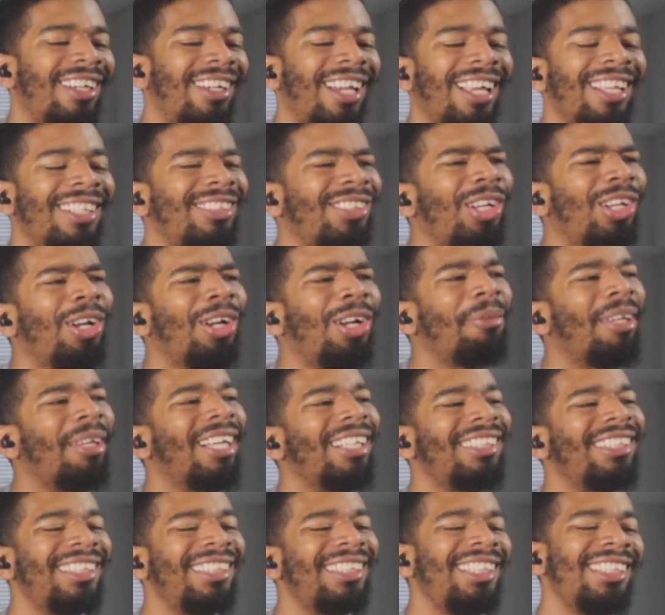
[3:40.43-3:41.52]
And so I'm like,
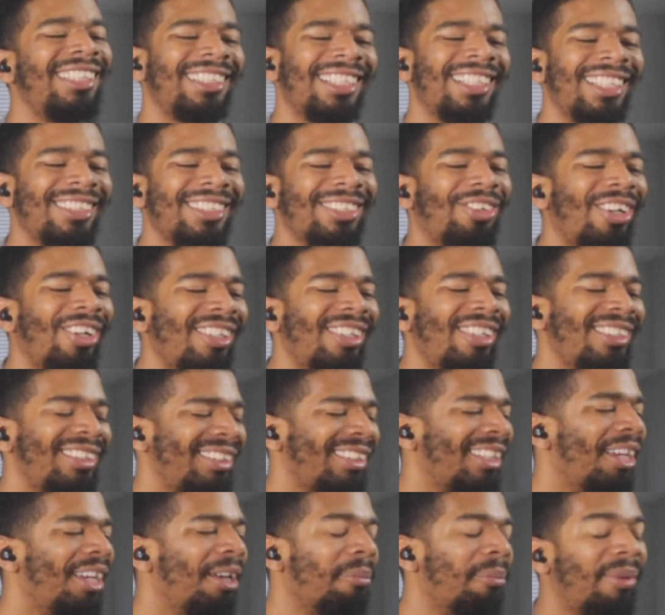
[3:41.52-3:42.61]
sheesh, that's crazy.
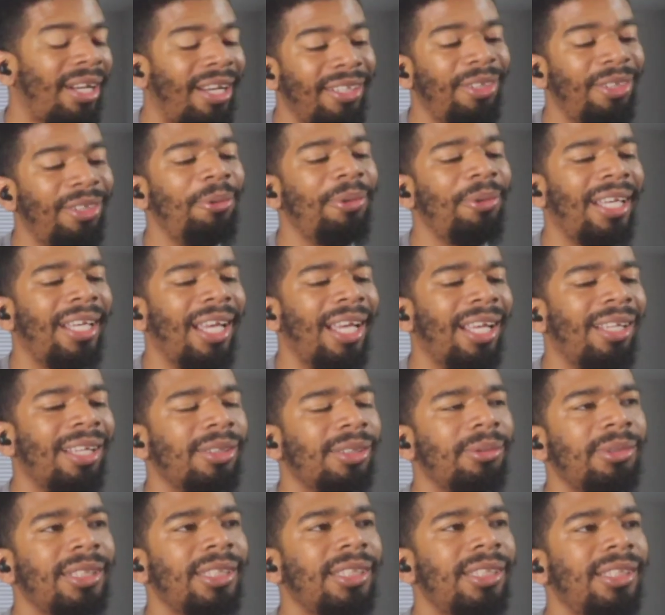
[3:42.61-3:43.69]
But I know we have some
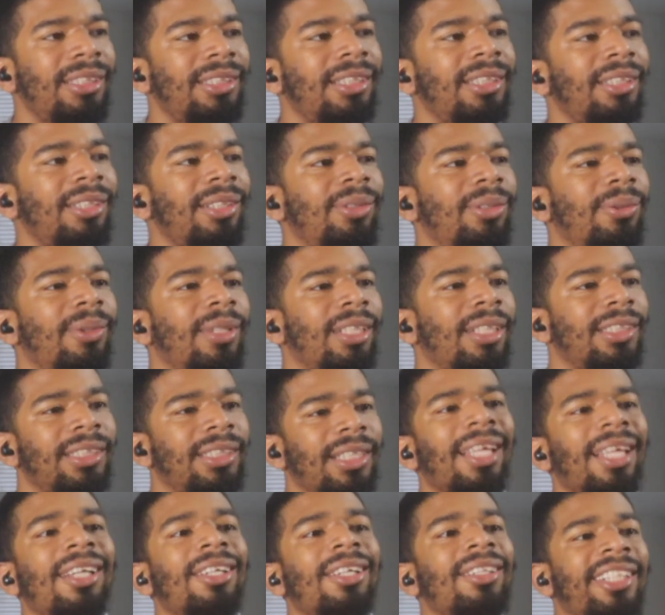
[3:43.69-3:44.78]
cities in the U.S.
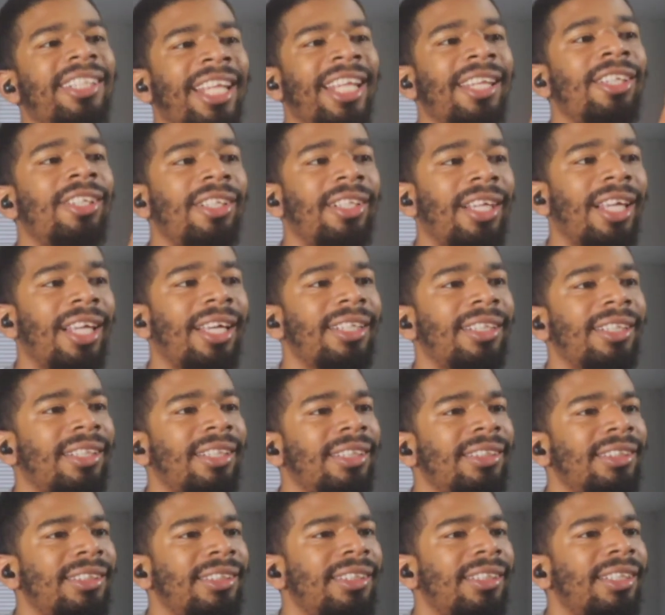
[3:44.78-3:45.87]
that look like
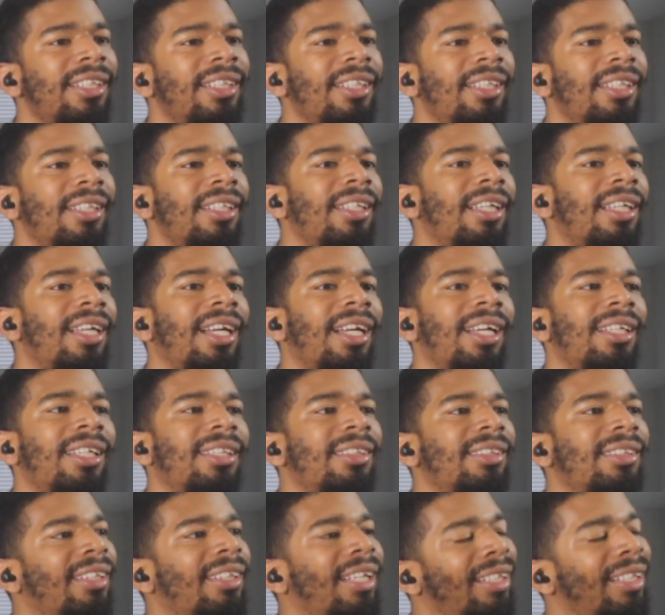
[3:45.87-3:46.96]
this.
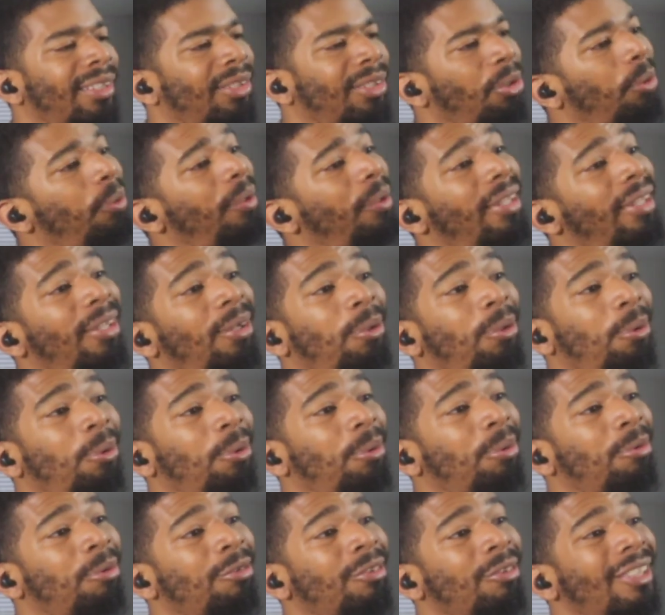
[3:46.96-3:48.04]
Do we though?
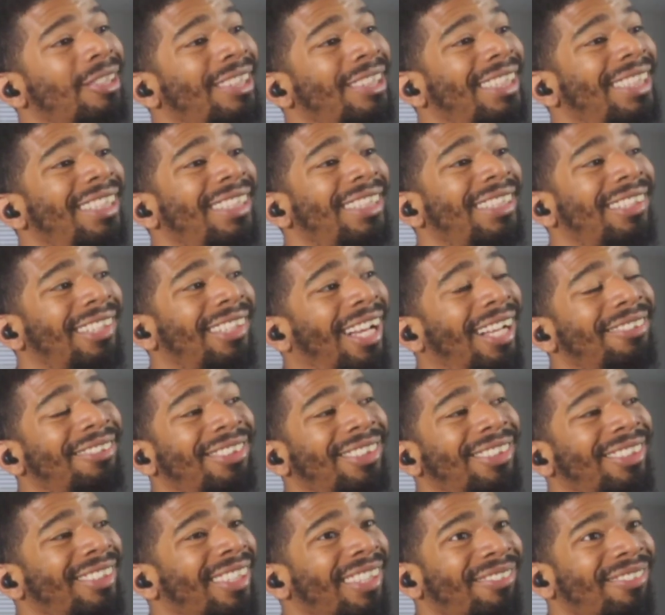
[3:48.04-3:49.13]
I've
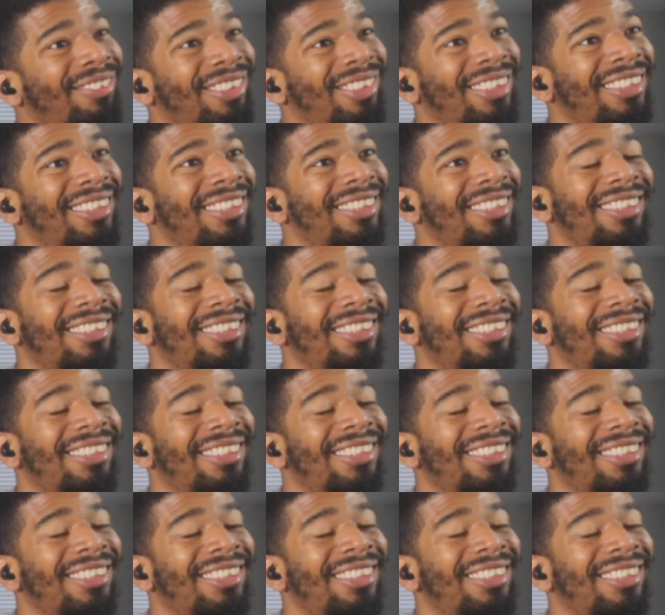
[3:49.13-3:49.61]
just never seen that.